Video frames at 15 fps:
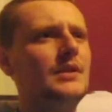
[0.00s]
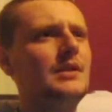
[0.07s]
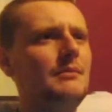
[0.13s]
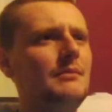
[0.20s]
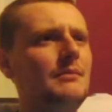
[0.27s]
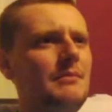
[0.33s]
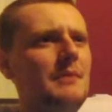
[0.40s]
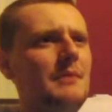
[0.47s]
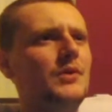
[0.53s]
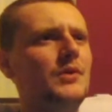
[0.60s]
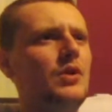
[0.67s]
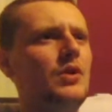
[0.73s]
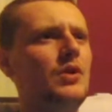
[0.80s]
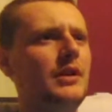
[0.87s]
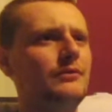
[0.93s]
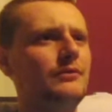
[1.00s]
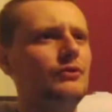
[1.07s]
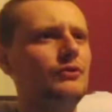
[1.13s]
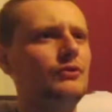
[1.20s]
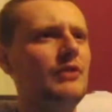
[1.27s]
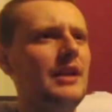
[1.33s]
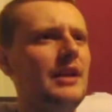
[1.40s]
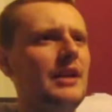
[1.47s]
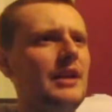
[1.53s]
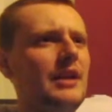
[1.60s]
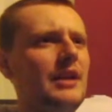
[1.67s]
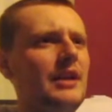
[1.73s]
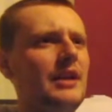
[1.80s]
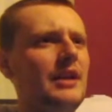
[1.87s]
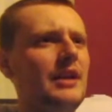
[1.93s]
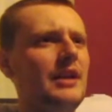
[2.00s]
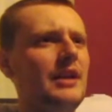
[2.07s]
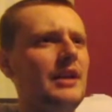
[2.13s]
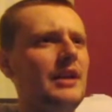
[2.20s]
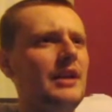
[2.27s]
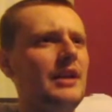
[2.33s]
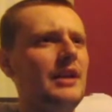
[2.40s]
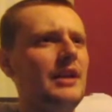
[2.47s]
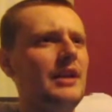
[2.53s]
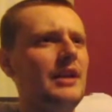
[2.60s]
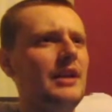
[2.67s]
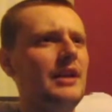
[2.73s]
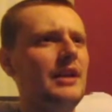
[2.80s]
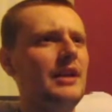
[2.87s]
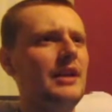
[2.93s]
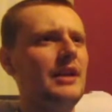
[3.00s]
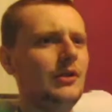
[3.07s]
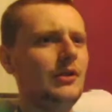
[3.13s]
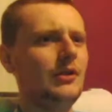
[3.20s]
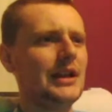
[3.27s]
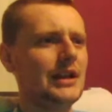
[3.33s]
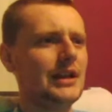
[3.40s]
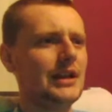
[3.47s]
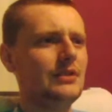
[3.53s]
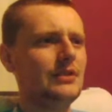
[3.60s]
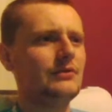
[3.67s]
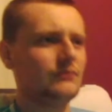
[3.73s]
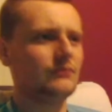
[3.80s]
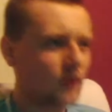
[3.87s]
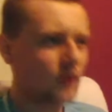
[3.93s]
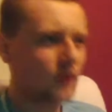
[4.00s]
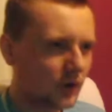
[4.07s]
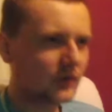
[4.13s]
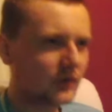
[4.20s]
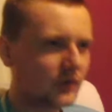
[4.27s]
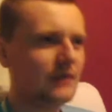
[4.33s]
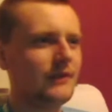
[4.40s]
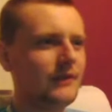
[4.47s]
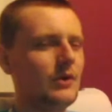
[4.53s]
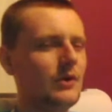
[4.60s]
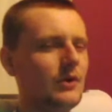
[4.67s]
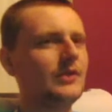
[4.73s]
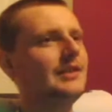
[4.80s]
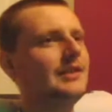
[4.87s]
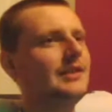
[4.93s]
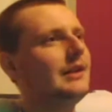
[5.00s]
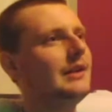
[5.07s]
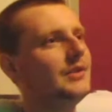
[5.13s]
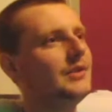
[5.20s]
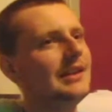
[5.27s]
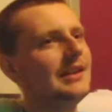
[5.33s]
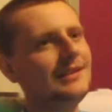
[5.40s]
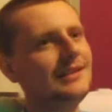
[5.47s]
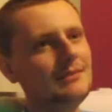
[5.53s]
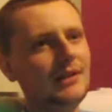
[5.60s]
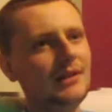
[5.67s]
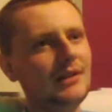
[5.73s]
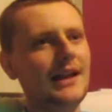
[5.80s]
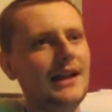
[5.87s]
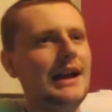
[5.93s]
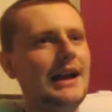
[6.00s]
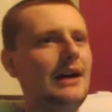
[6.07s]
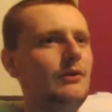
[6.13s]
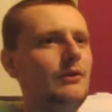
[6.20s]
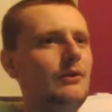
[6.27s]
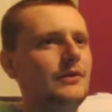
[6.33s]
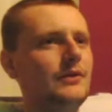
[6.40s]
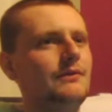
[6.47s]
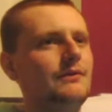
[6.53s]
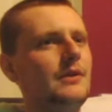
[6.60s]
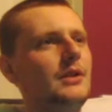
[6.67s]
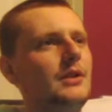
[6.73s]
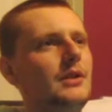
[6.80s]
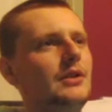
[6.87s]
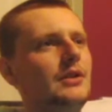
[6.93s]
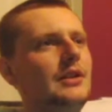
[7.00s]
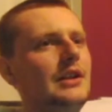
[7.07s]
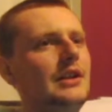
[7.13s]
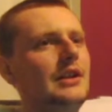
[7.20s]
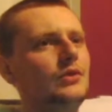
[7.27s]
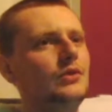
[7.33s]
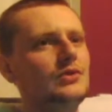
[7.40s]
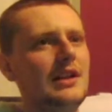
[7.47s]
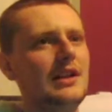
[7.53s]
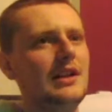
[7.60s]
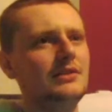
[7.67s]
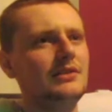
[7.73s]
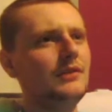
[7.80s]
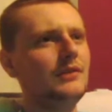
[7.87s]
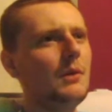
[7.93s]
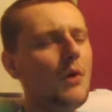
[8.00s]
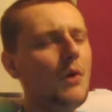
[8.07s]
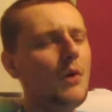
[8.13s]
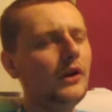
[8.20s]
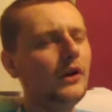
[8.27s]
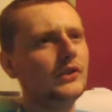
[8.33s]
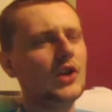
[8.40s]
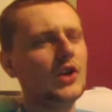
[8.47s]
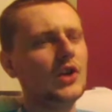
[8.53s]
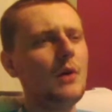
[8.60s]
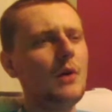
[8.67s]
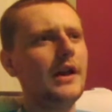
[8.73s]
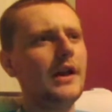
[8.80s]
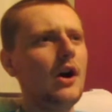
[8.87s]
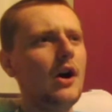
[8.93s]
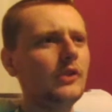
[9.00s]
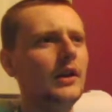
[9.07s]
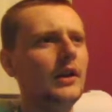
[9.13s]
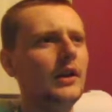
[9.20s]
Pep's cutting a frustrated figure, eyes keen on the ball, not blinking, constantly focused. And now City play it out for a throw-in on the near touchline to Fulham. What is going on?